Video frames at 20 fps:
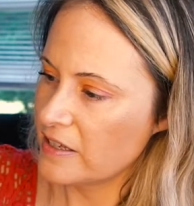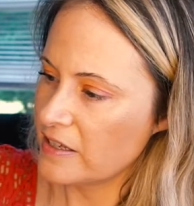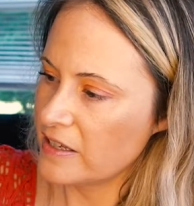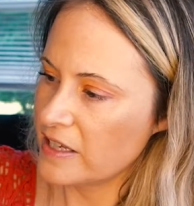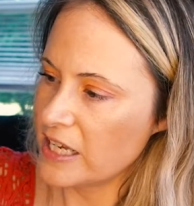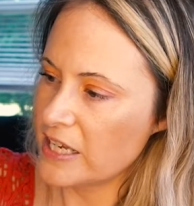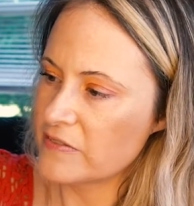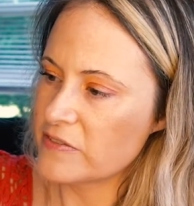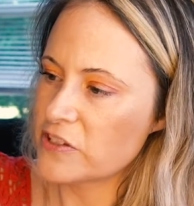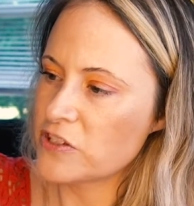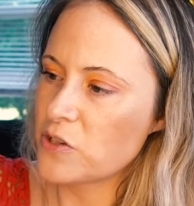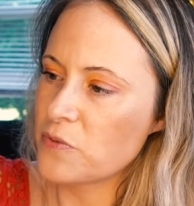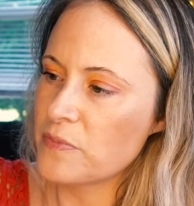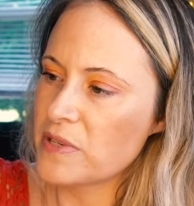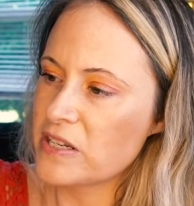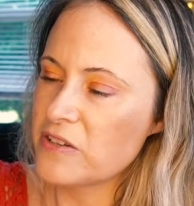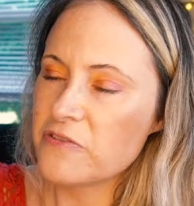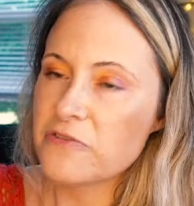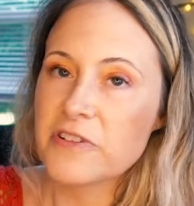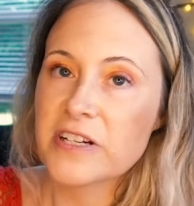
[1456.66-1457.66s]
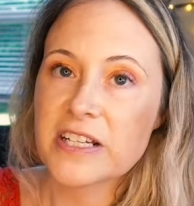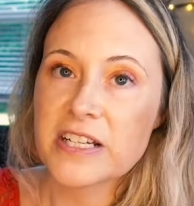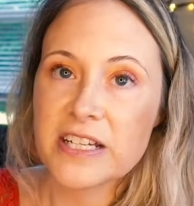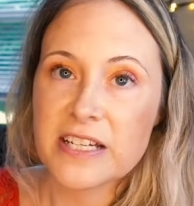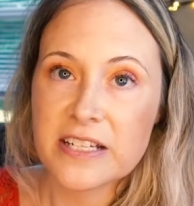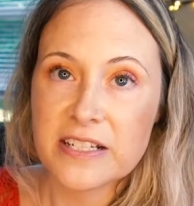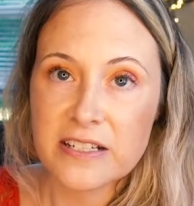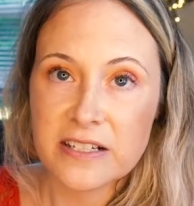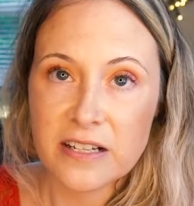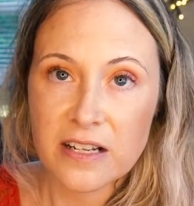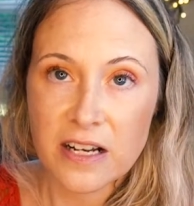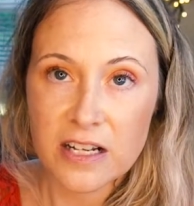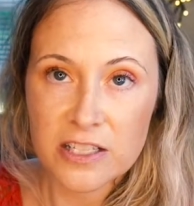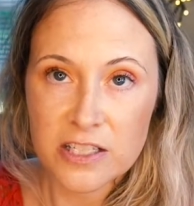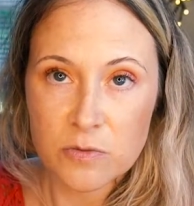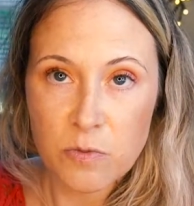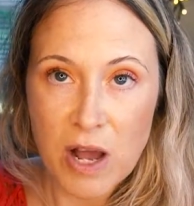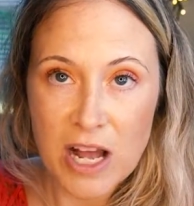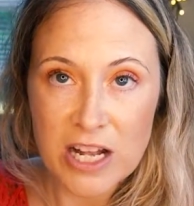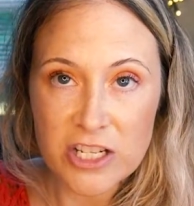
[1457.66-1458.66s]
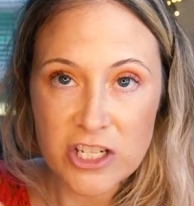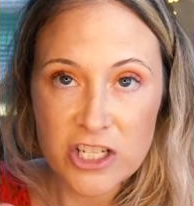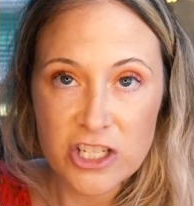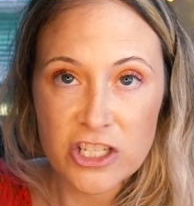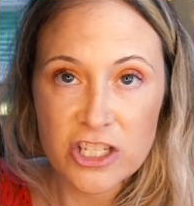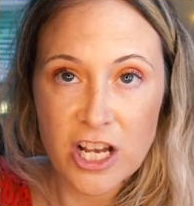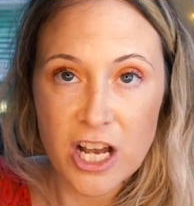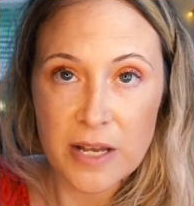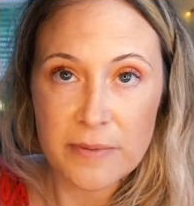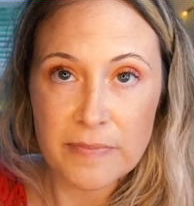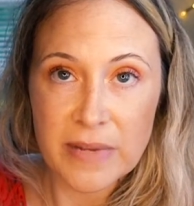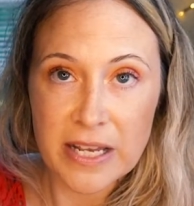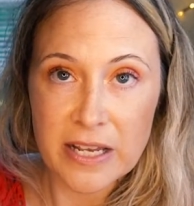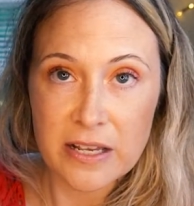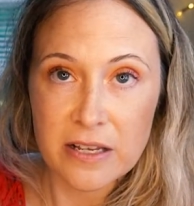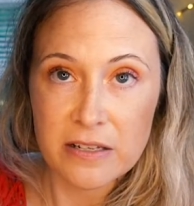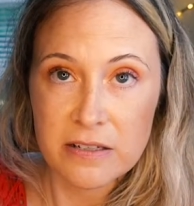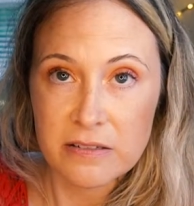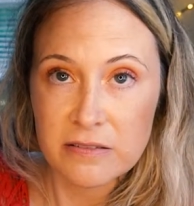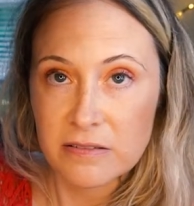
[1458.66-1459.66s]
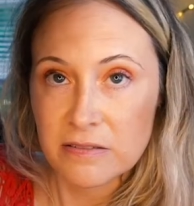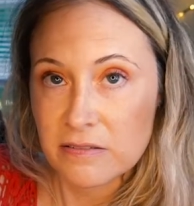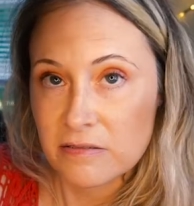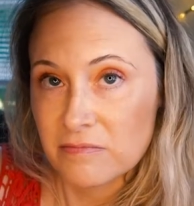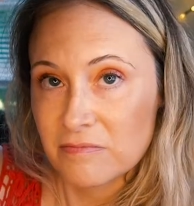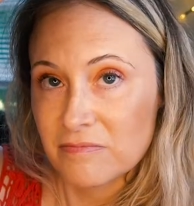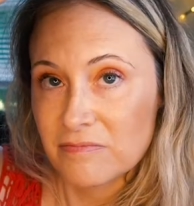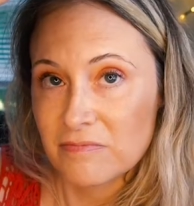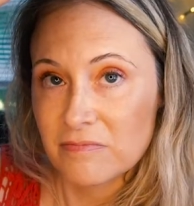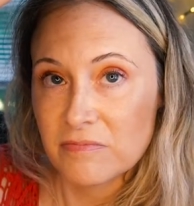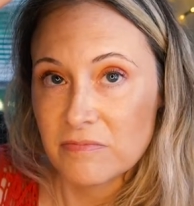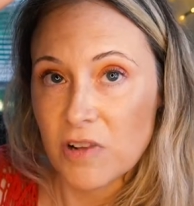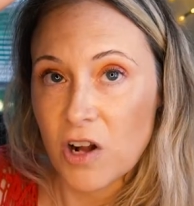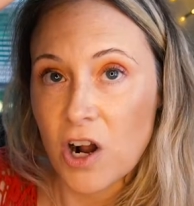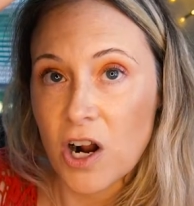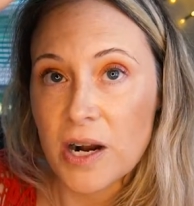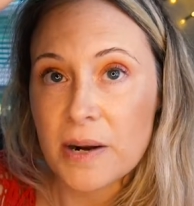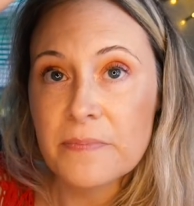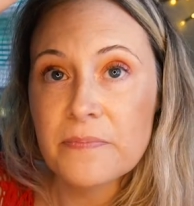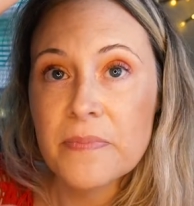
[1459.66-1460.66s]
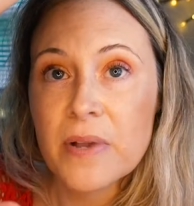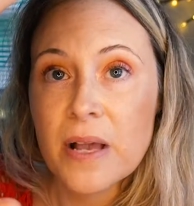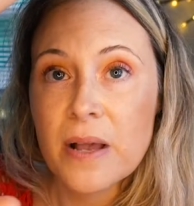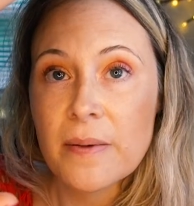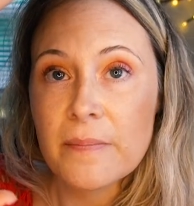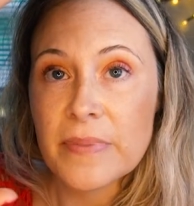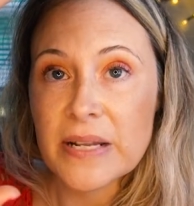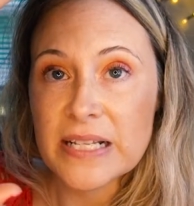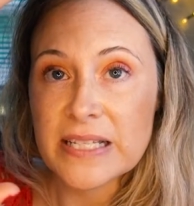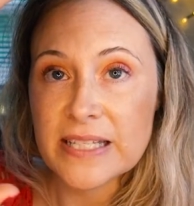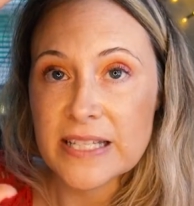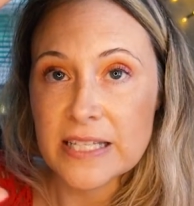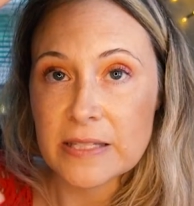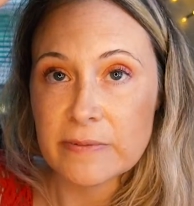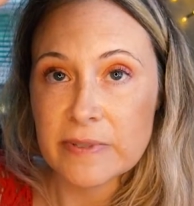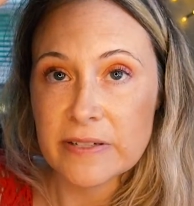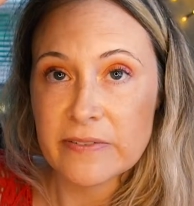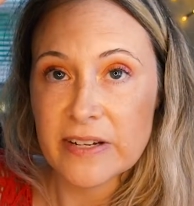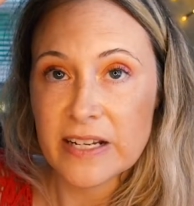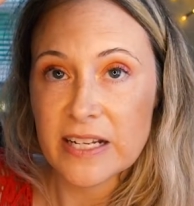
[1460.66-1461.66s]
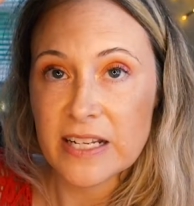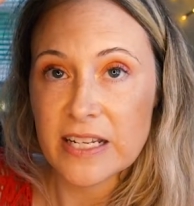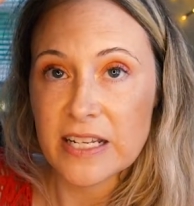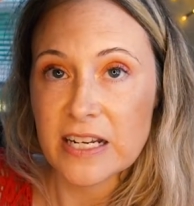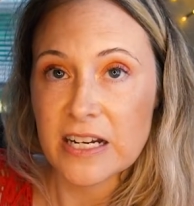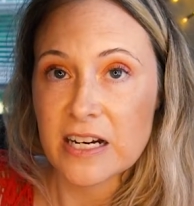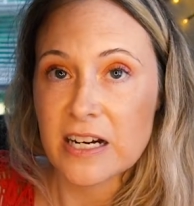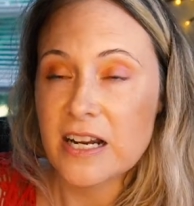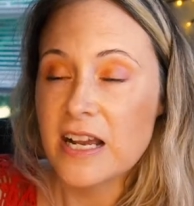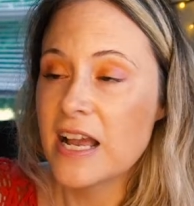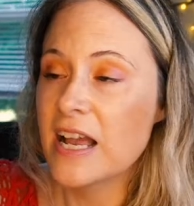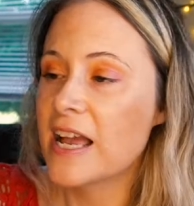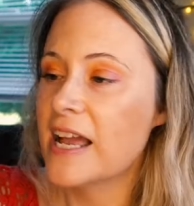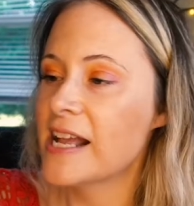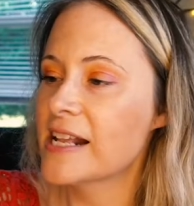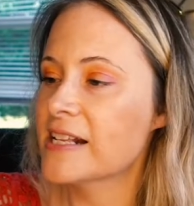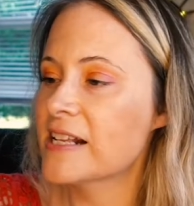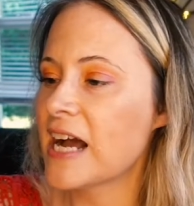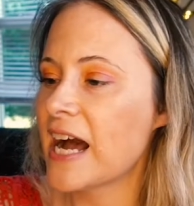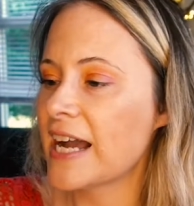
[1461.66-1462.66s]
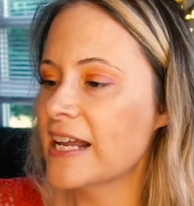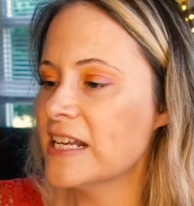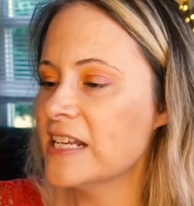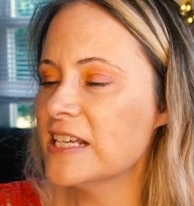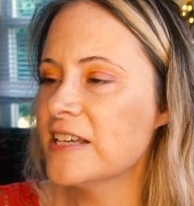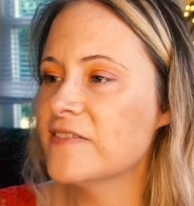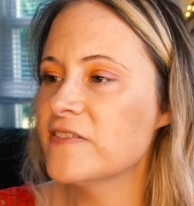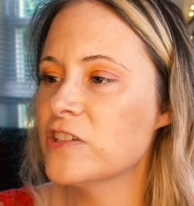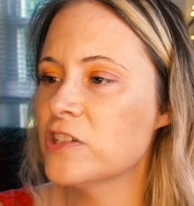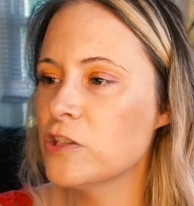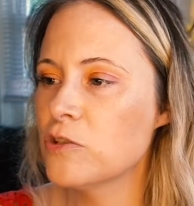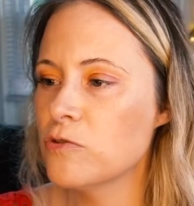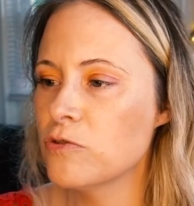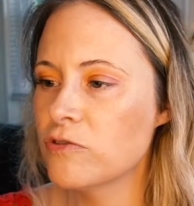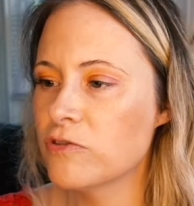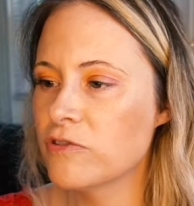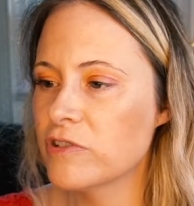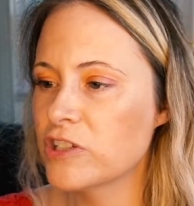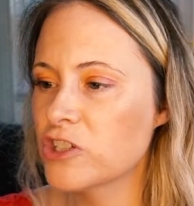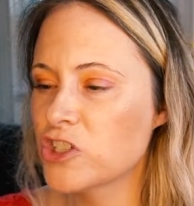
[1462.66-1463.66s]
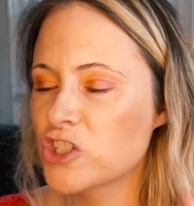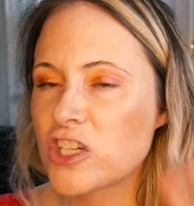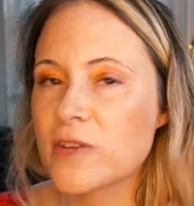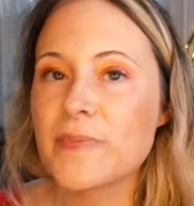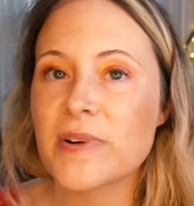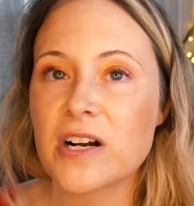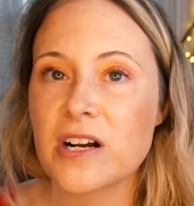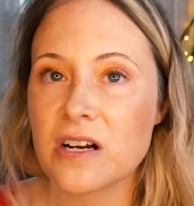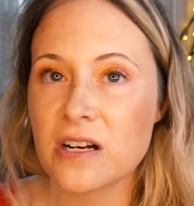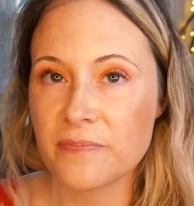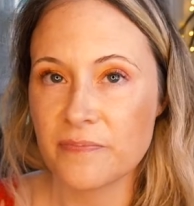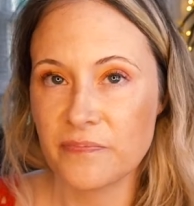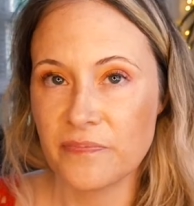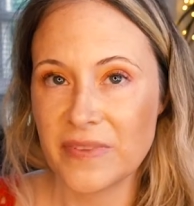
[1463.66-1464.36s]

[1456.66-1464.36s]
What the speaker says: I have so many freaking swatches on my arm, but it's this one right here. It kind of gives you shimmer.